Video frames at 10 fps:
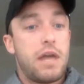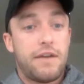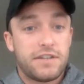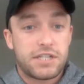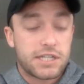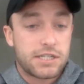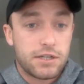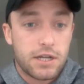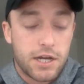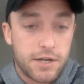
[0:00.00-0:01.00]
if it's just
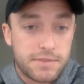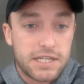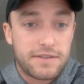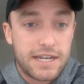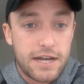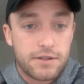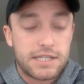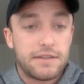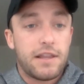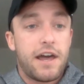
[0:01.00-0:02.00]
something else
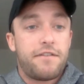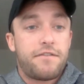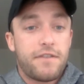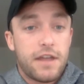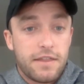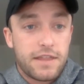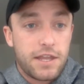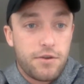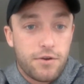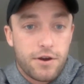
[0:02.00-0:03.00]
in life that
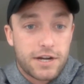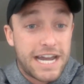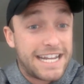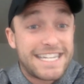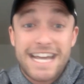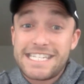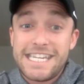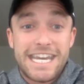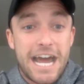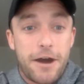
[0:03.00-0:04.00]
you are kind of
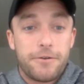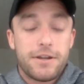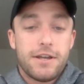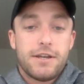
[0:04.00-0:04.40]
testing out.